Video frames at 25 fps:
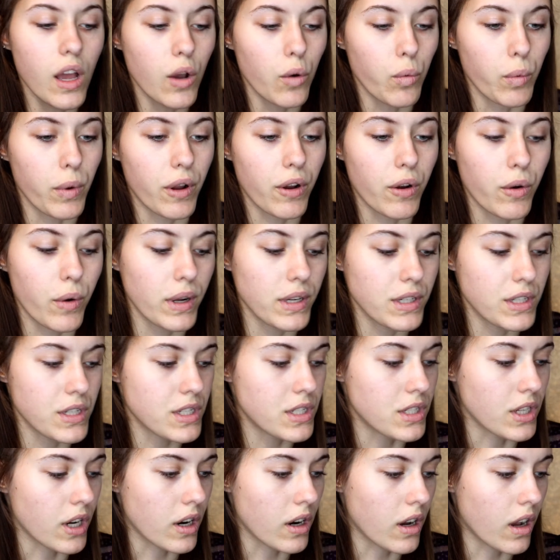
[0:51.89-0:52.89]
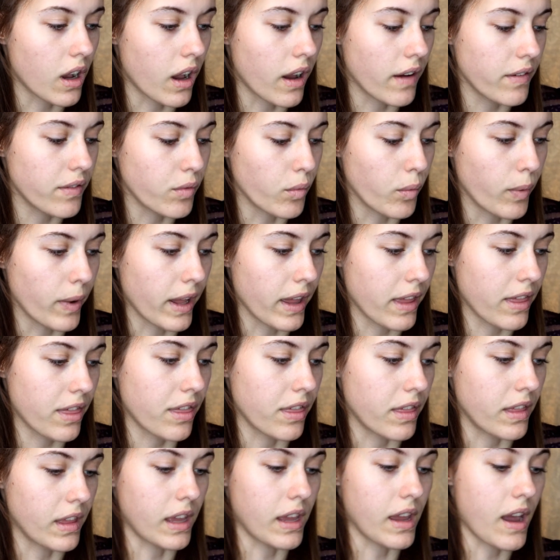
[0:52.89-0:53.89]
we are going to start off with
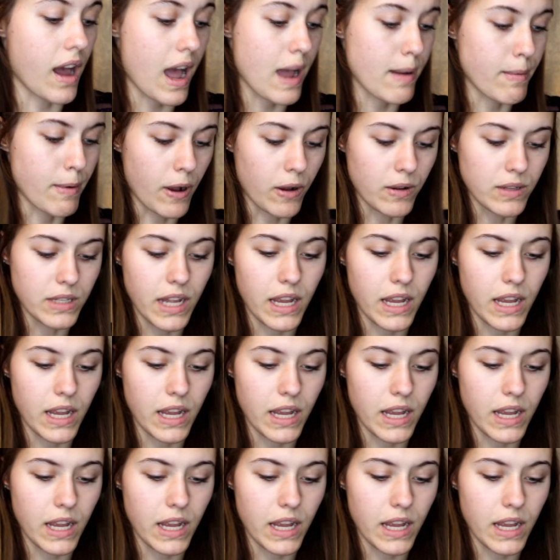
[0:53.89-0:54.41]
the eyebrows,